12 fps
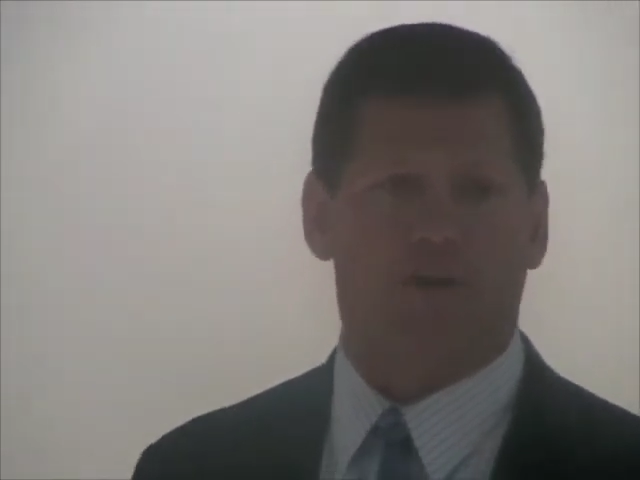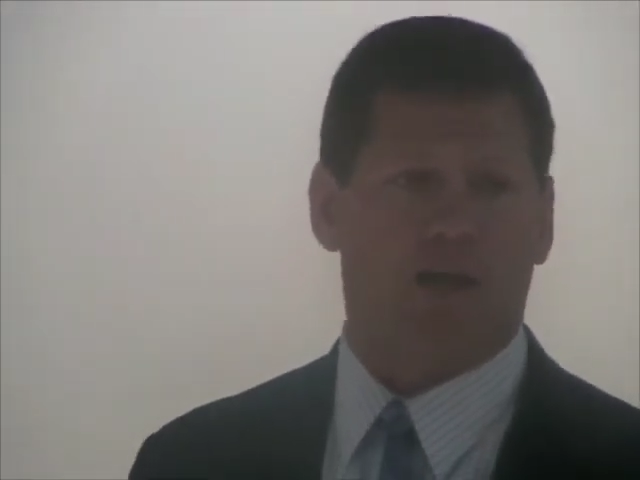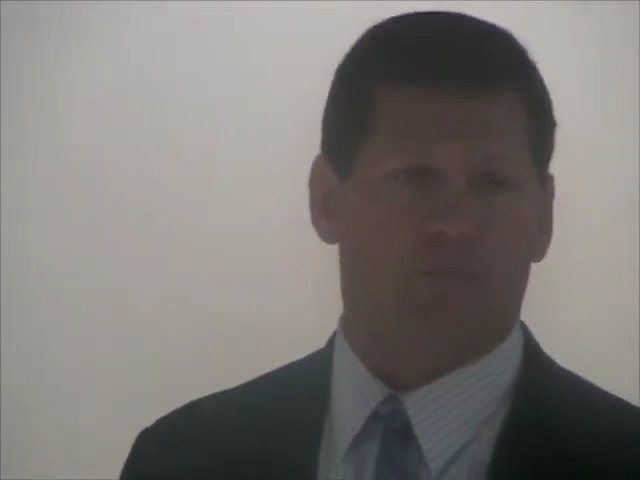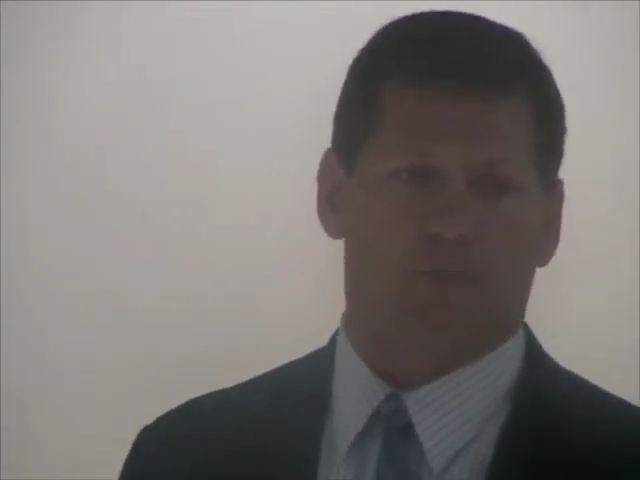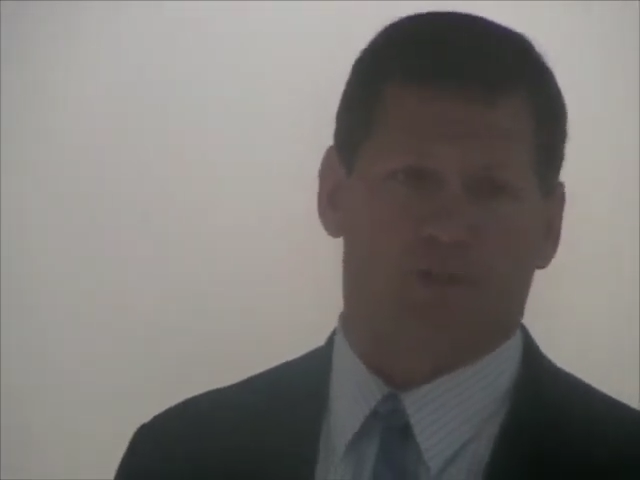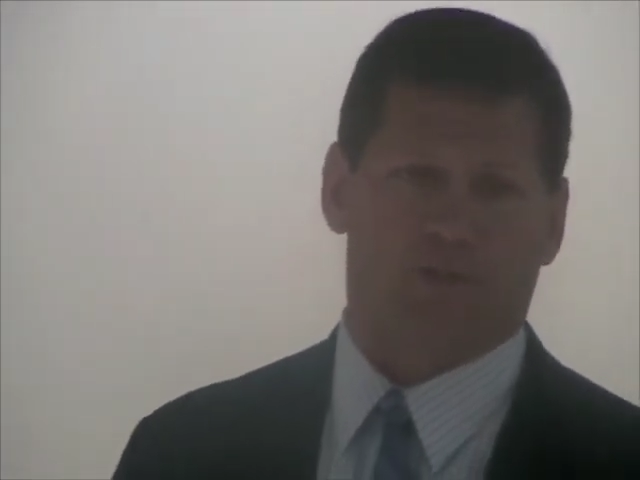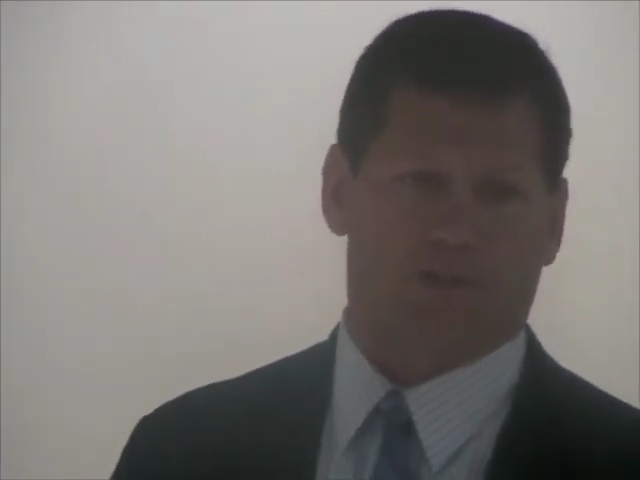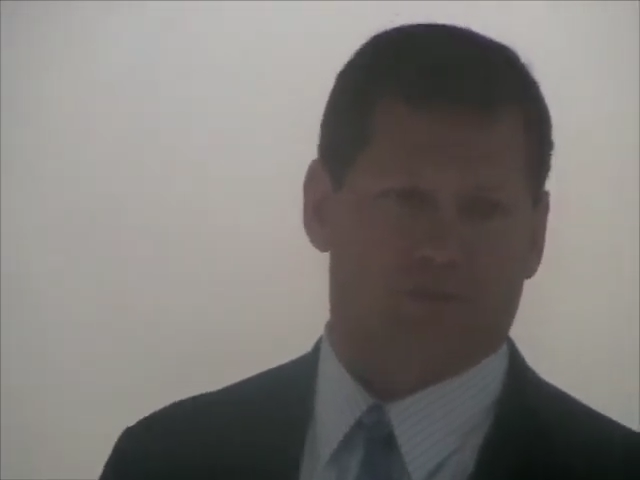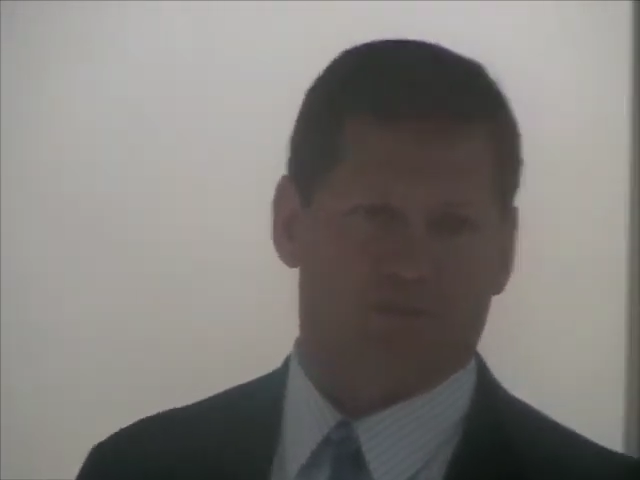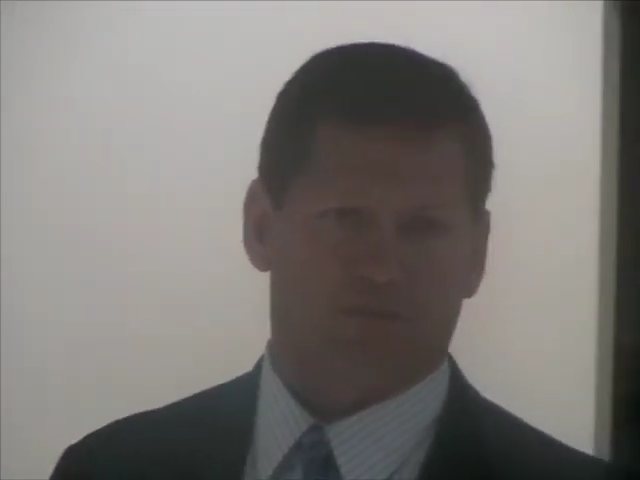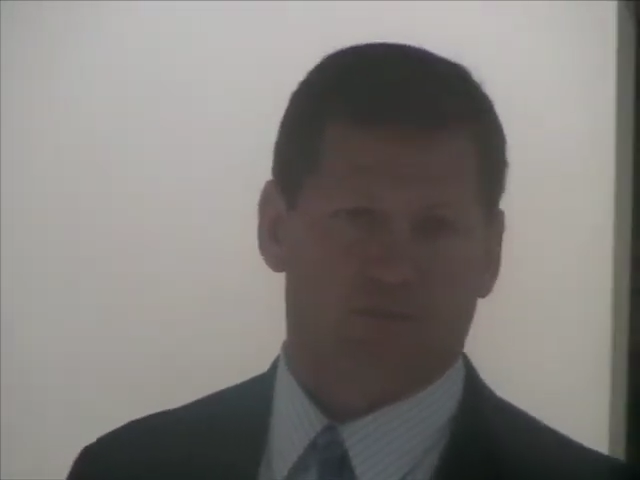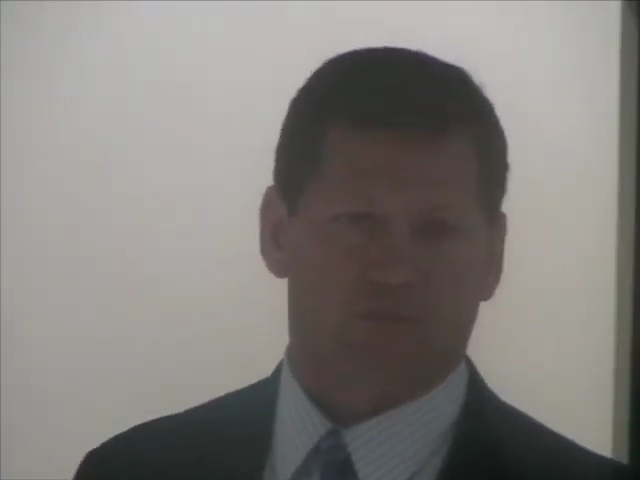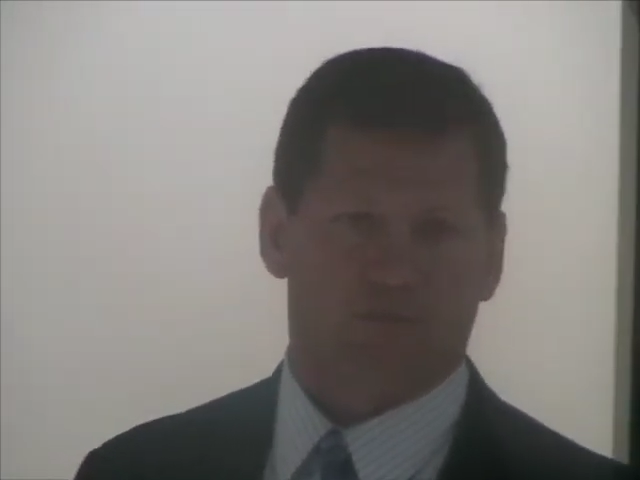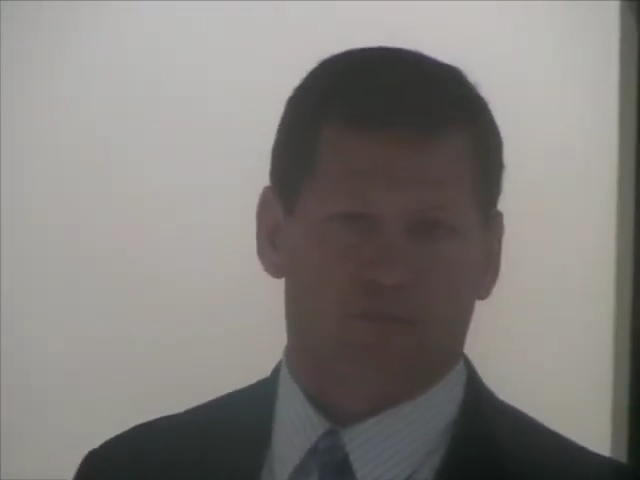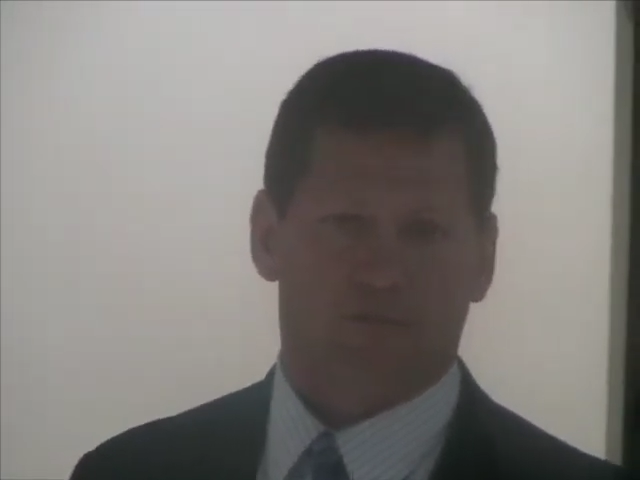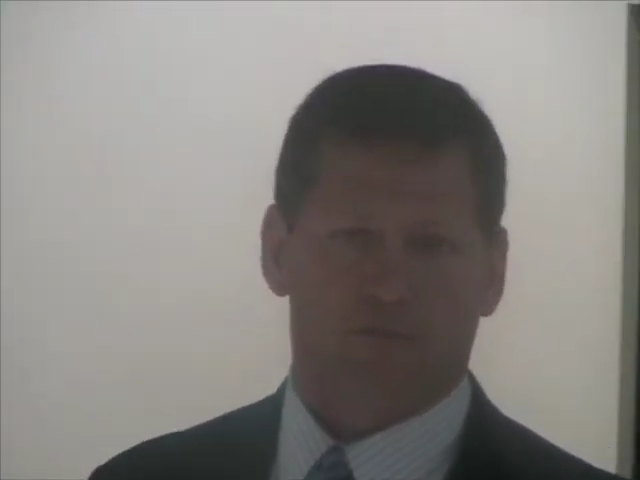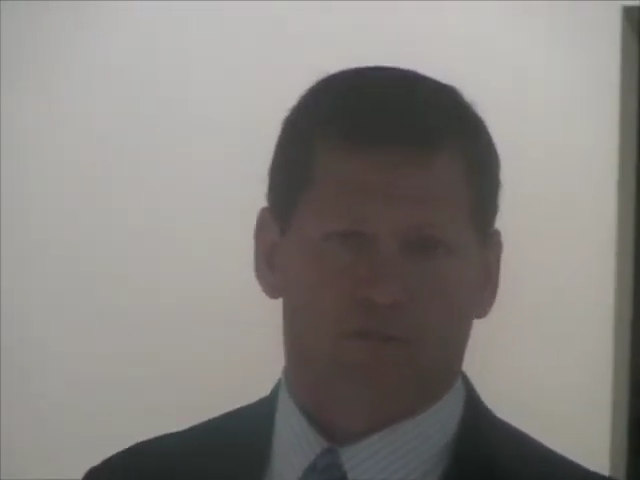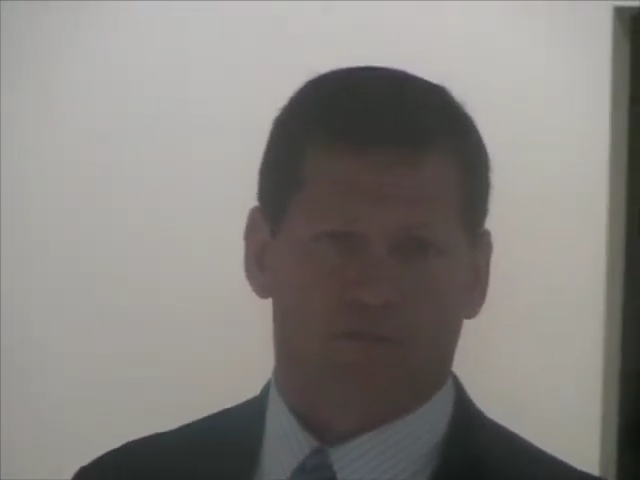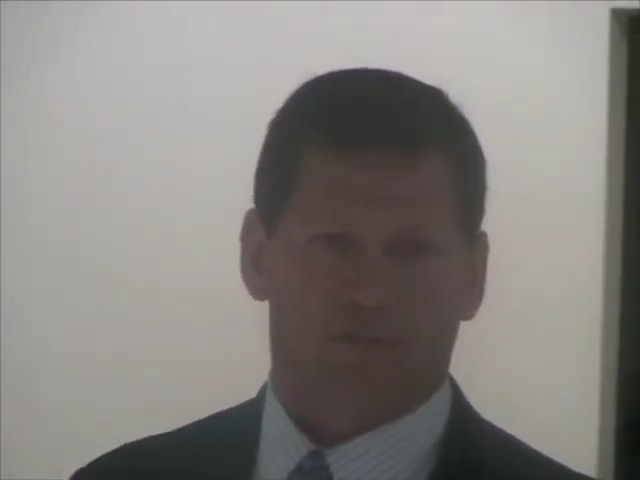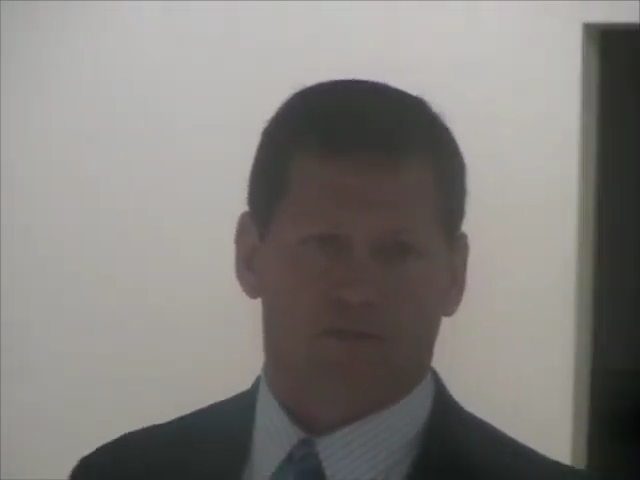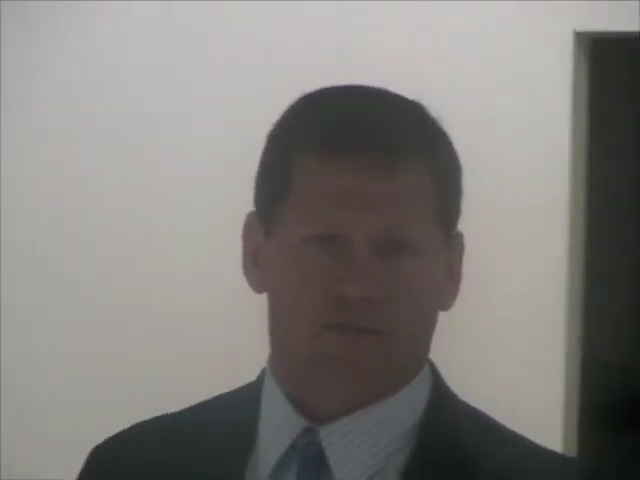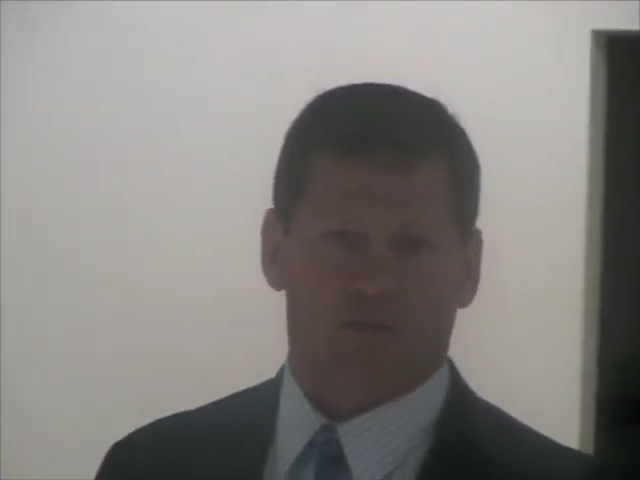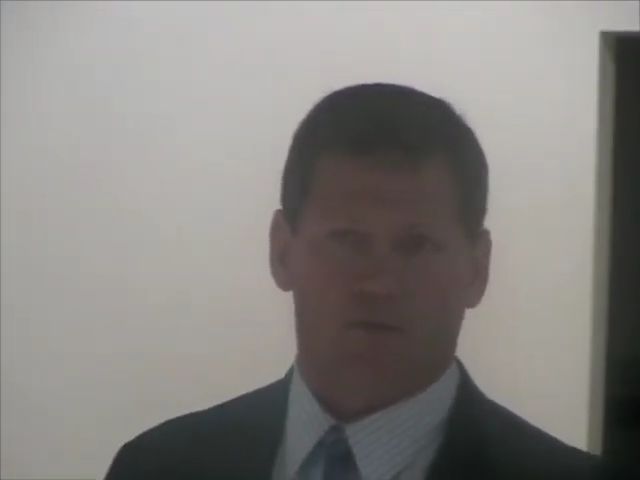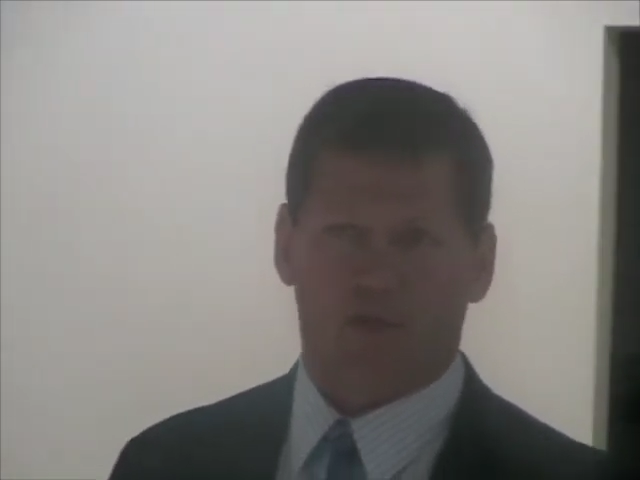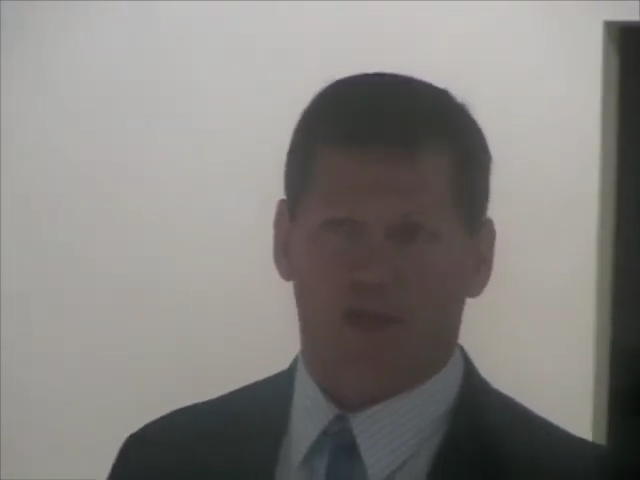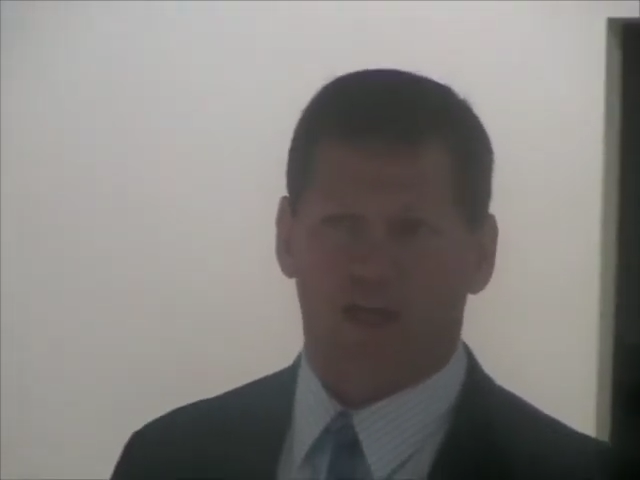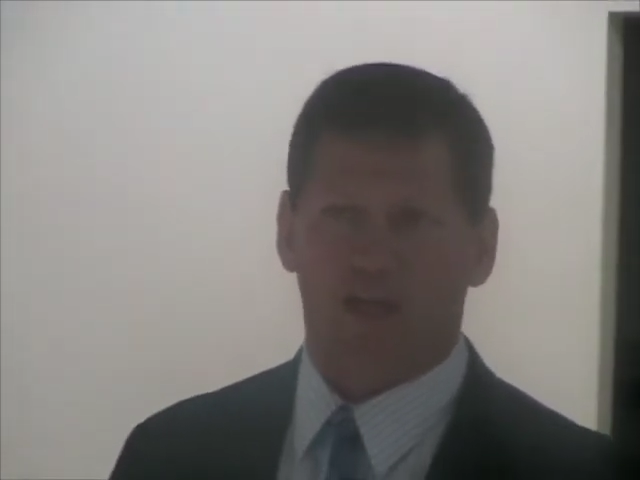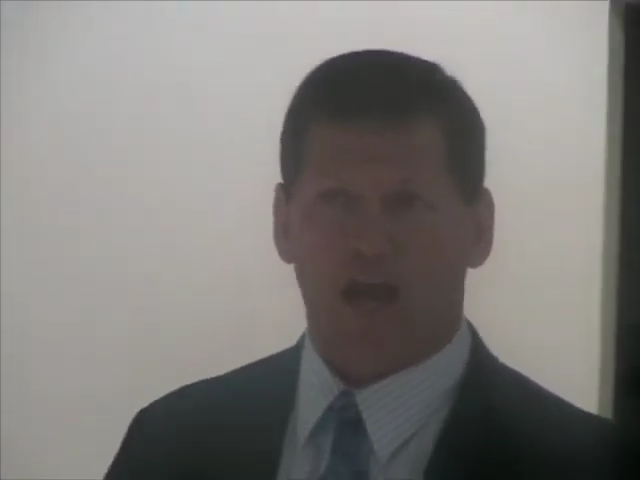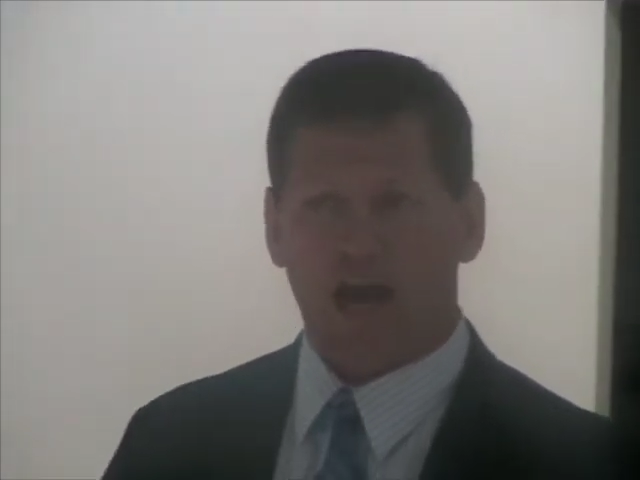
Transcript: our abilities. Okay?